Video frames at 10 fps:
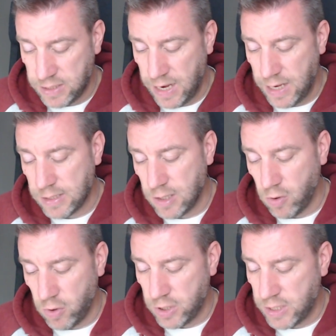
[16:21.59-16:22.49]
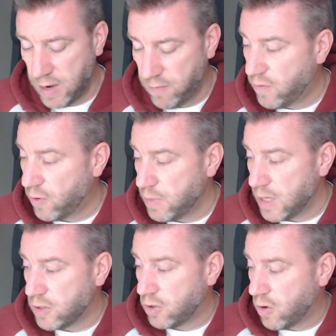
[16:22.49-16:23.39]
takes longer time for
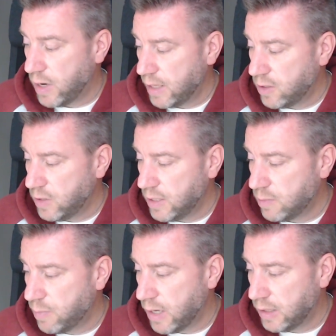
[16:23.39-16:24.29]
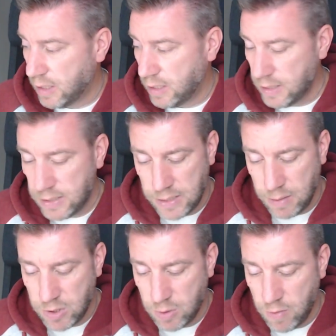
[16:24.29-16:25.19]
me to connect to this, but this
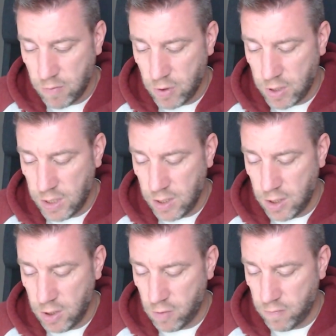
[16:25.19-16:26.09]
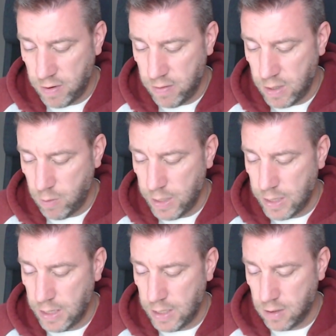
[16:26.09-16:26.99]
seems to be working, you know, very
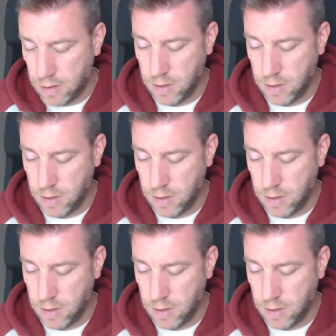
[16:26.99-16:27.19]
quickly.